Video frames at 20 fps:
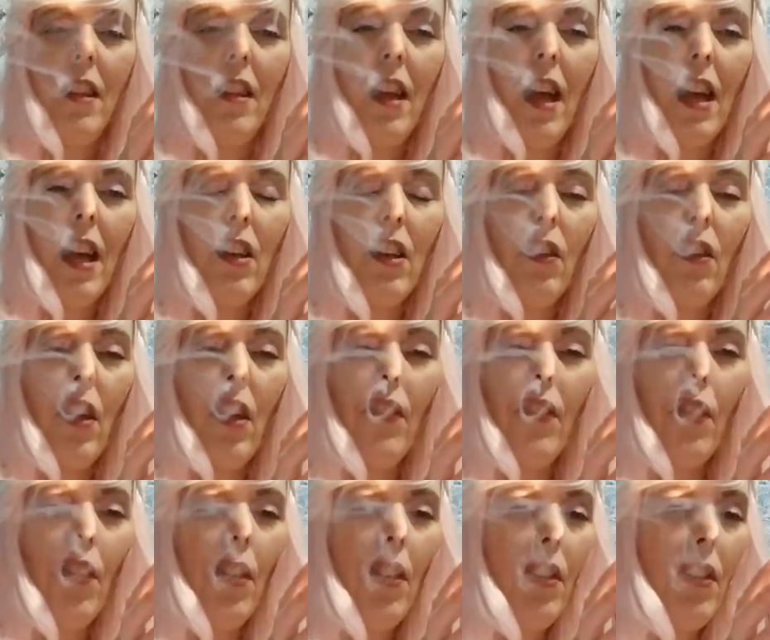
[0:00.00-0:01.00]
I can do that
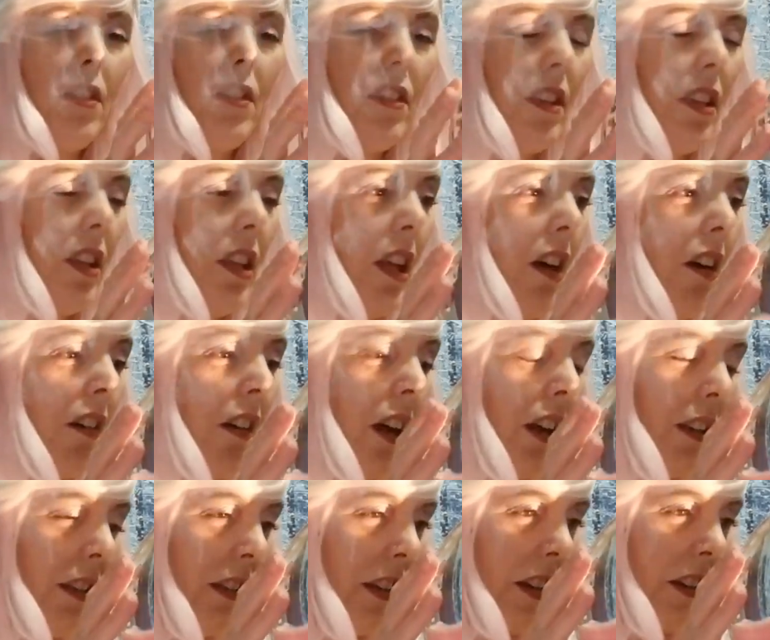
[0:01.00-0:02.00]
for you.
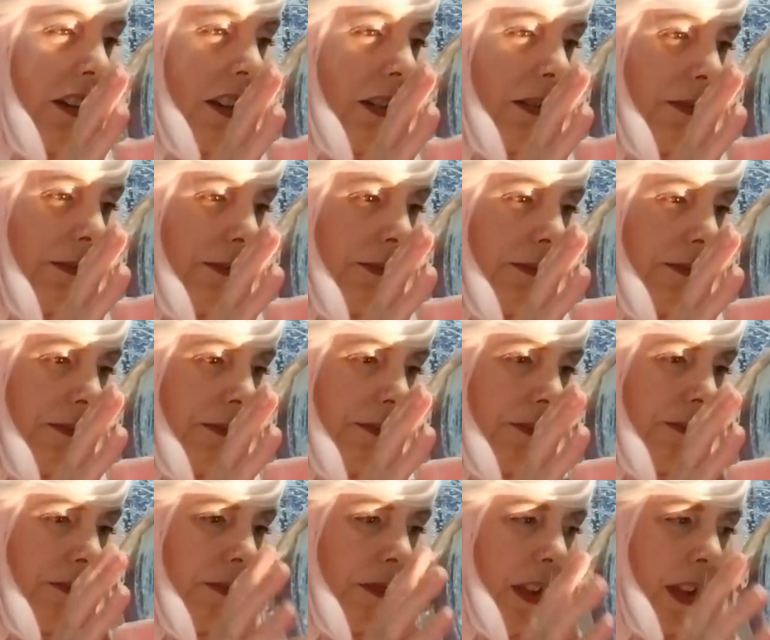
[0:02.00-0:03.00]
Okay, Tiara.
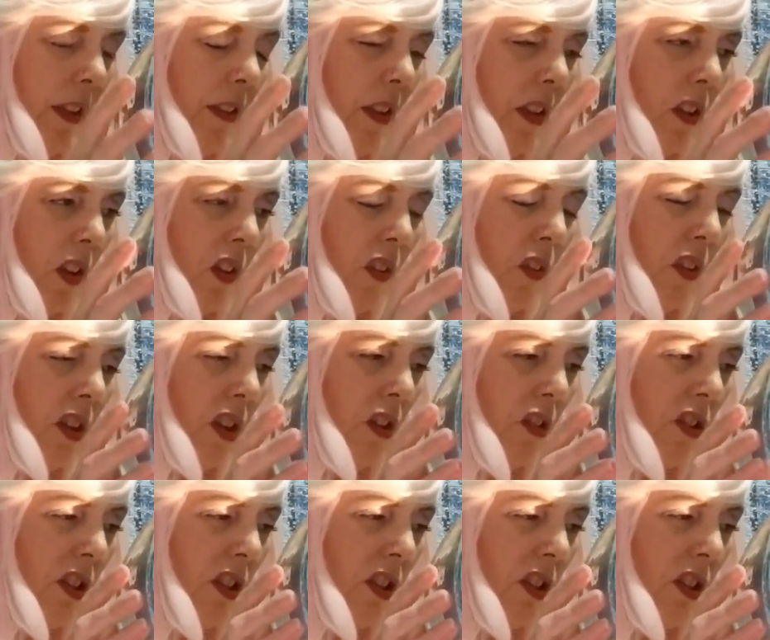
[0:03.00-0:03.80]
This is for you,